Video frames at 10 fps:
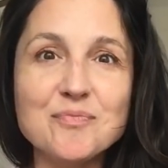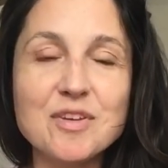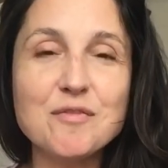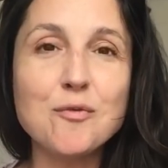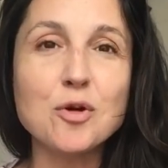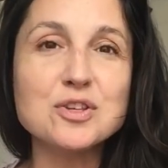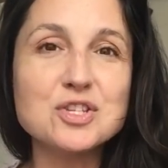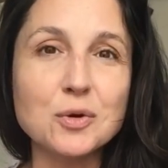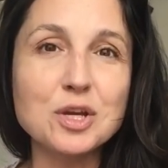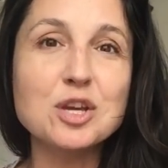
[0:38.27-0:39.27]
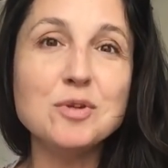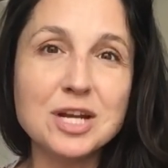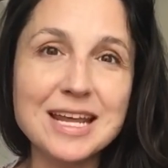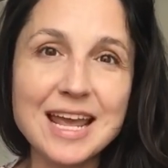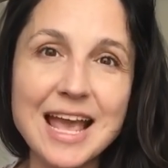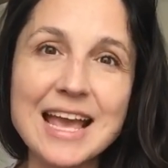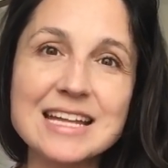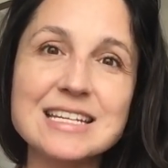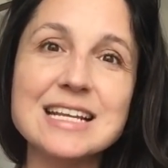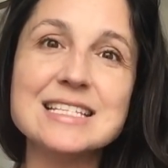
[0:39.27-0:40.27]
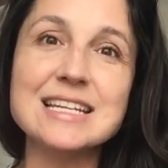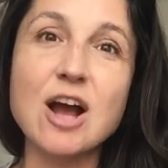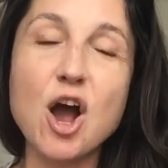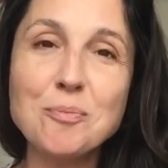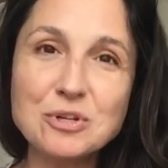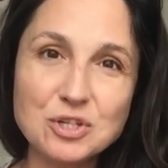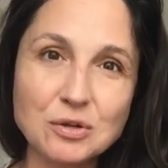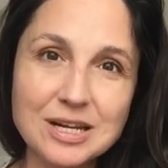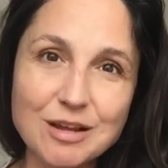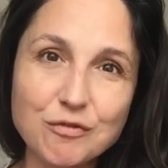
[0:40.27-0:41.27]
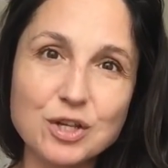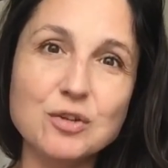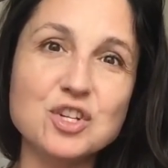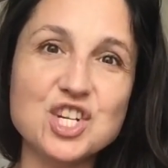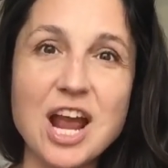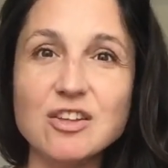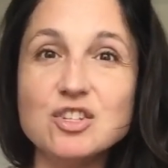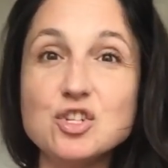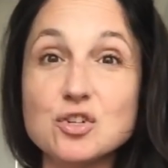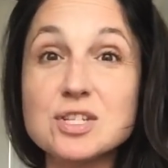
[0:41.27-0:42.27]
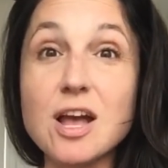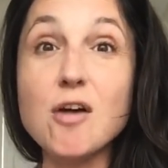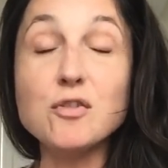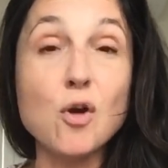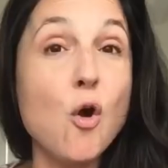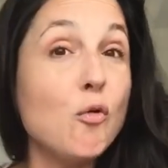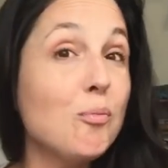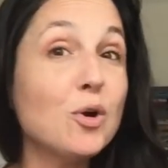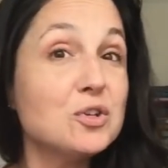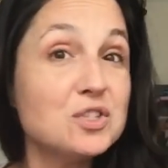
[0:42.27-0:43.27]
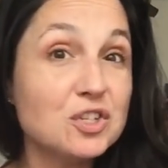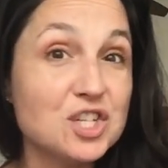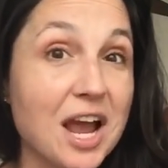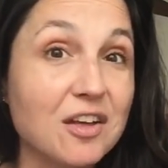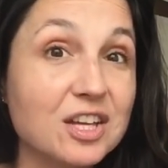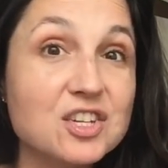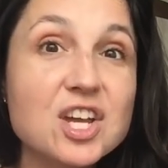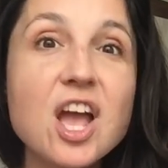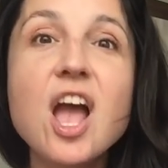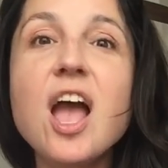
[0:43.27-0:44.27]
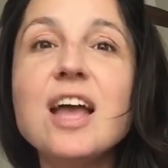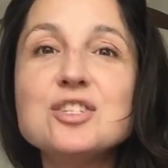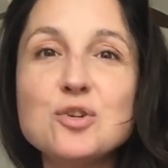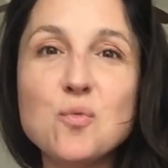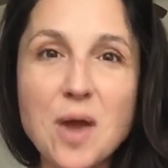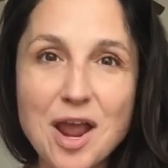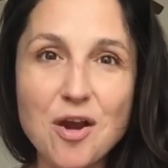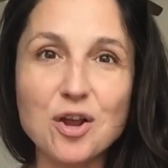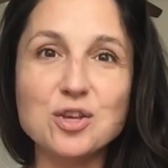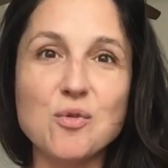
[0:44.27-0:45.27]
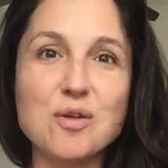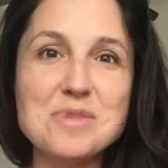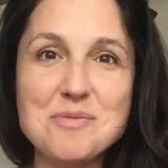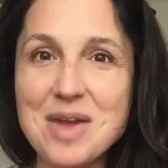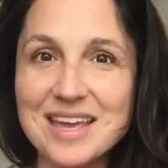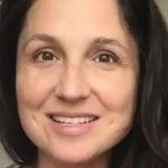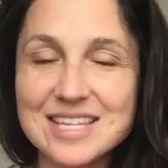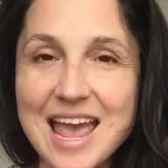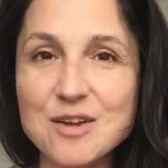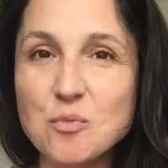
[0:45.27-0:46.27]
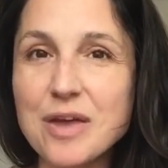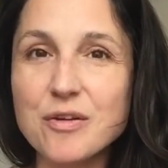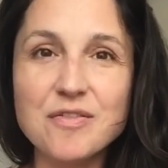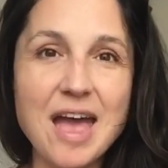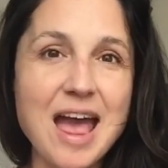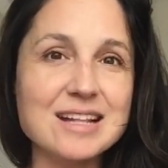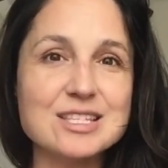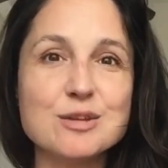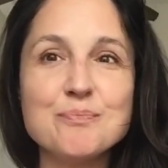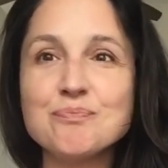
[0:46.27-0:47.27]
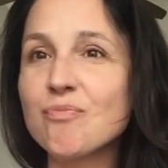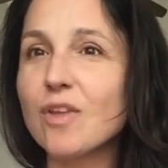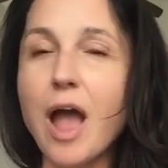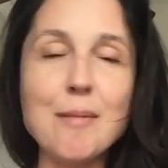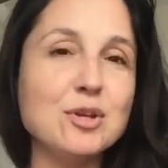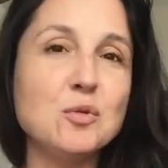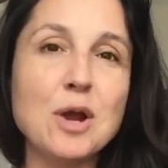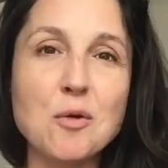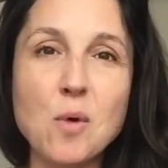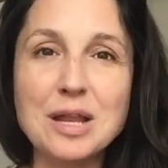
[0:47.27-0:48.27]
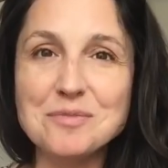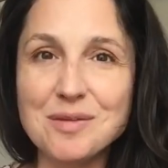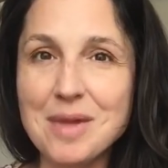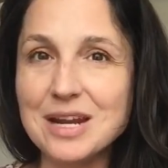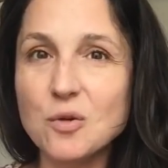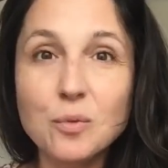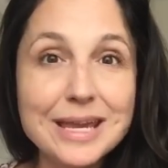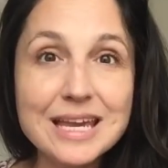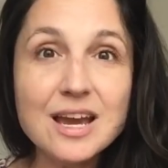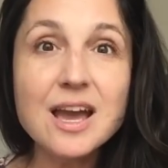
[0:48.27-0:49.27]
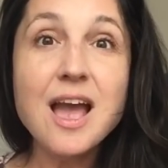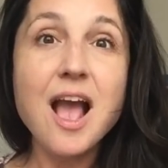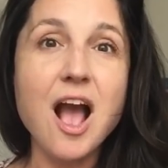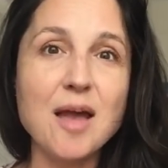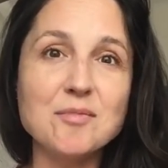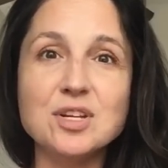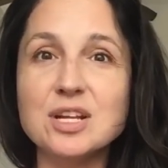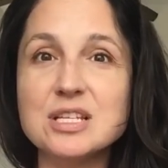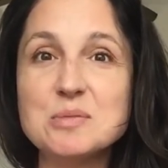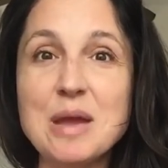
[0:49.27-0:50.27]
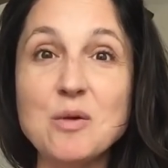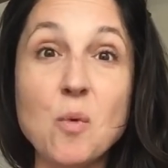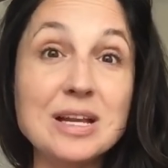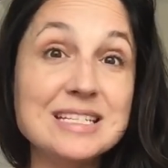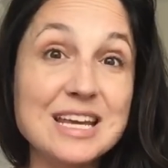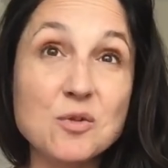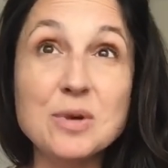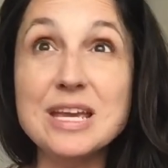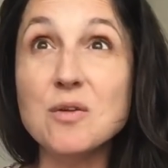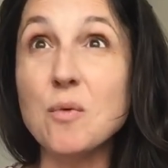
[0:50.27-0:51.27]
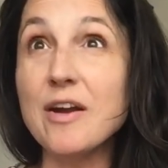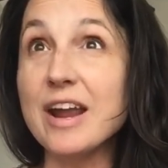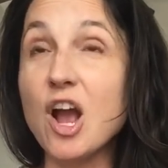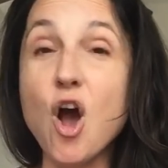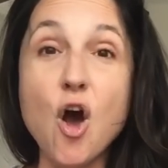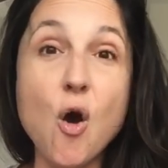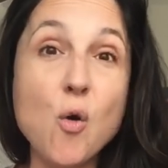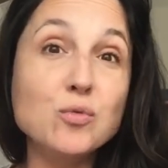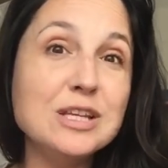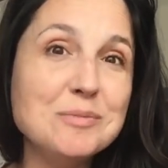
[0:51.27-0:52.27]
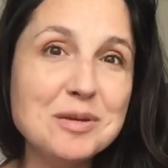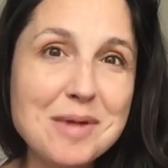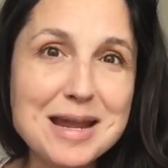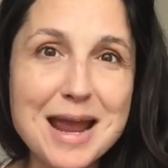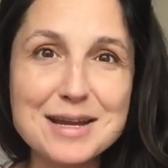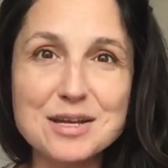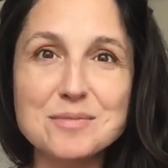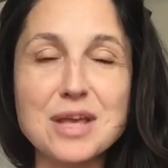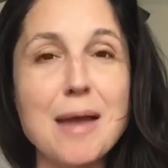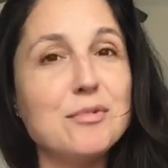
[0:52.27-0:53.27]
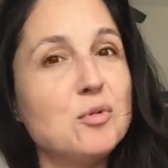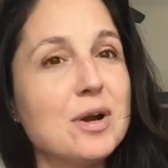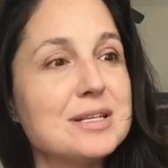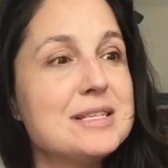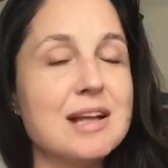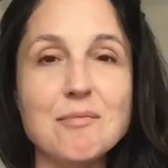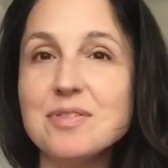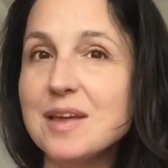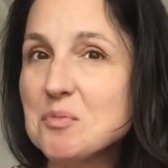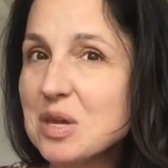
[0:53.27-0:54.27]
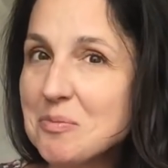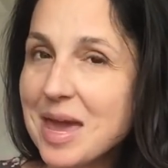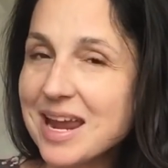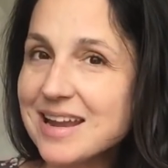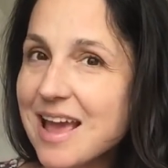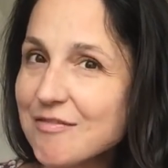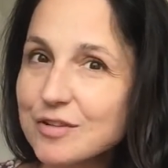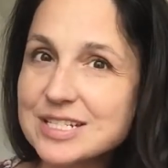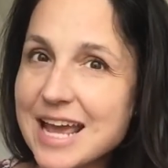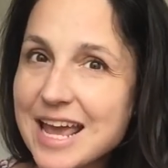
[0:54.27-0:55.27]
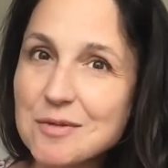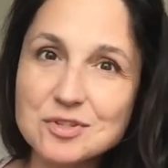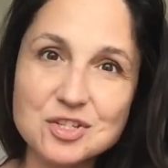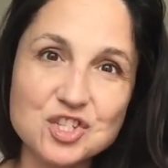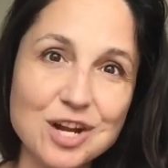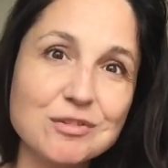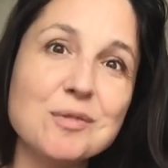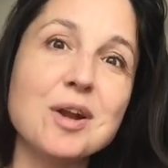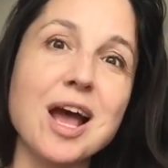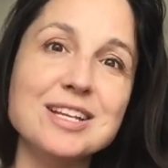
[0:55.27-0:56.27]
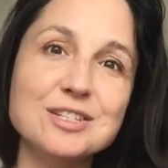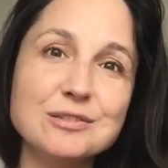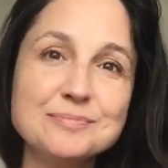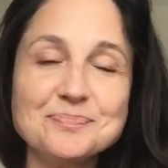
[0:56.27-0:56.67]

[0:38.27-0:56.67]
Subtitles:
for the sewing community. And it's an opportunity for you to challenge yourself, your own personal challenge, to wear your Me Mades. And whether that's, I'm gonna wear one Me Made a week, I'm gonna spend one day a week wearing only Me Made items, I'm gonna wear something Me Made every day, which is generally what I do,